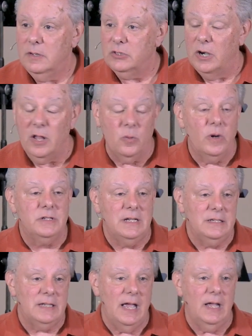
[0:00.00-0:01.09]
So in other words,
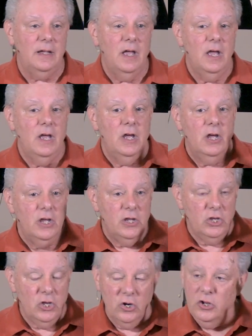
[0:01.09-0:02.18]
he's saying,
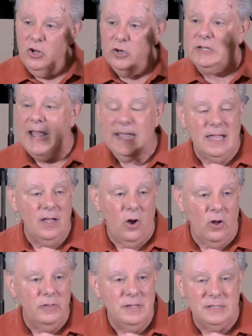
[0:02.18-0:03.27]
you're taking
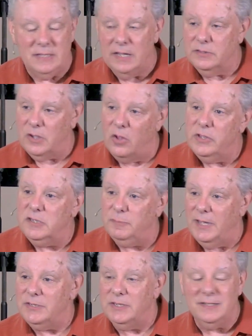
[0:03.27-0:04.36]
all these things, all these
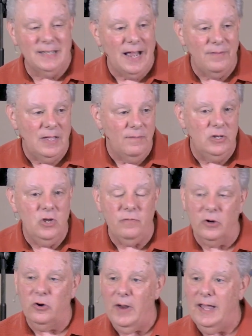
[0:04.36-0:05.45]
blessings that I've given you
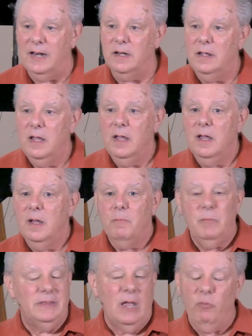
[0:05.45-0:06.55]
for granted,
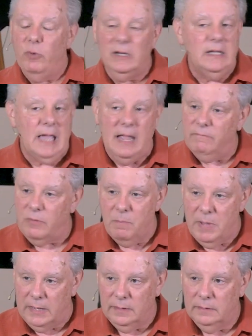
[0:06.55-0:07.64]
but they really came from
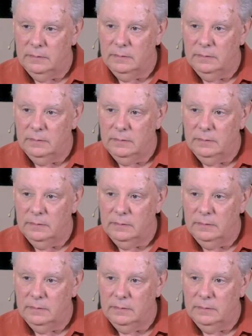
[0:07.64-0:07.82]
me.